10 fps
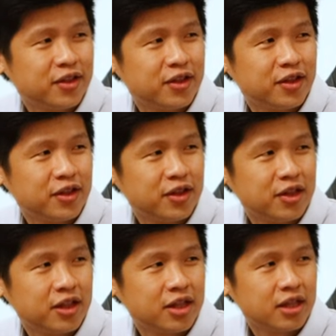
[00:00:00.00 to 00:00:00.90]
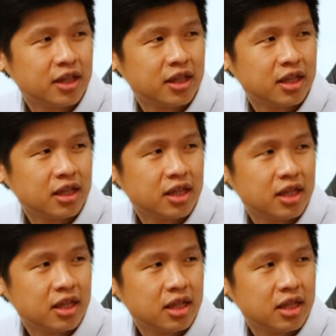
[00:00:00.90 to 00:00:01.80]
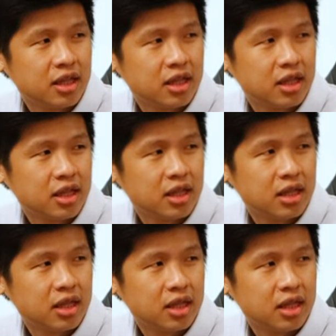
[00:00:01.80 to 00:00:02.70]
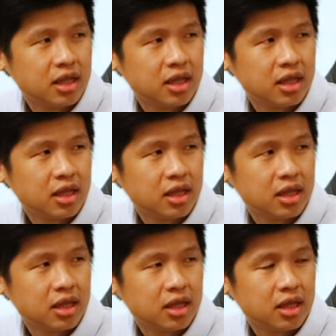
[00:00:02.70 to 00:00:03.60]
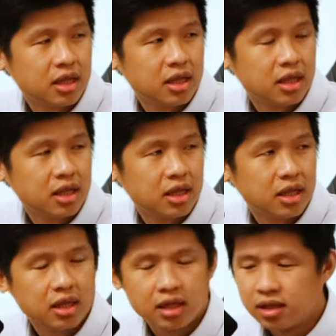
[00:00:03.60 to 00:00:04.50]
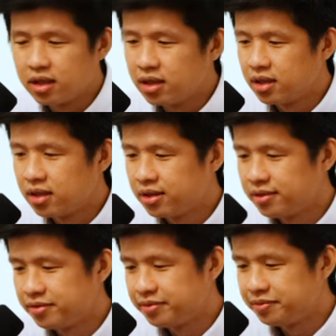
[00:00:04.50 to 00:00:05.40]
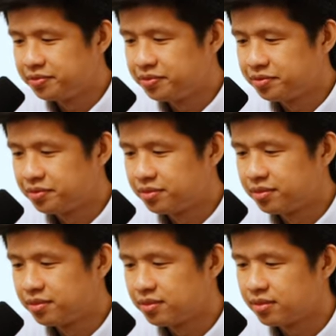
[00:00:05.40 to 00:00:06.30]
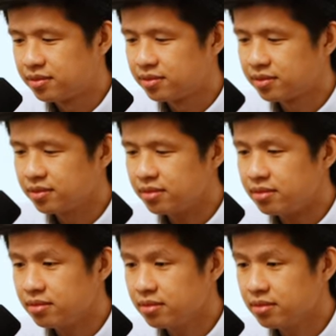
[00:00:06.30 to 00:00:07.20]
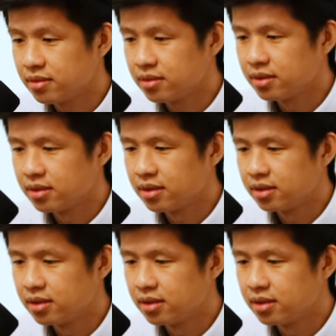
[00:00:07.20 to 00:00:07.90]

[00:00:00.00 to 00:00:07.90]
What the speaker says: [no speech]